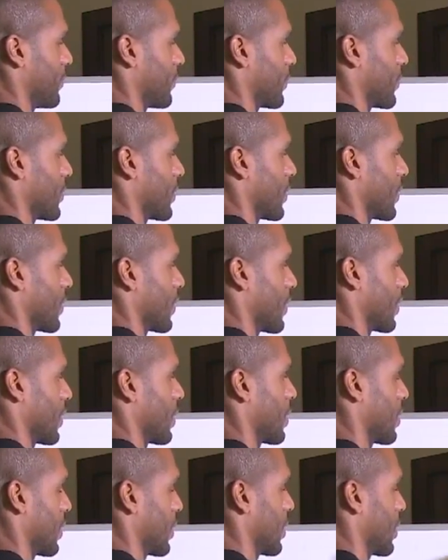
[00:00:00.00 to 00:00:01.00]

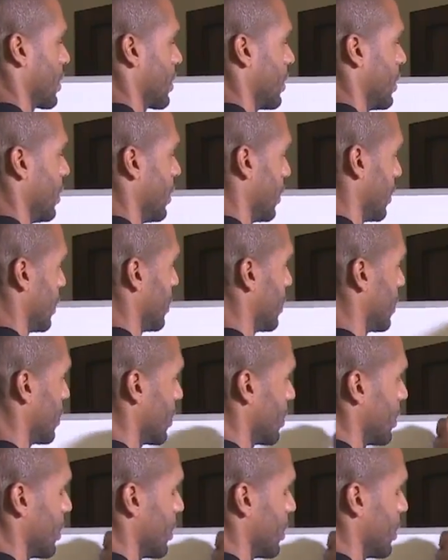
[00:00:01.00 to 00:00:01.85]
[no speech]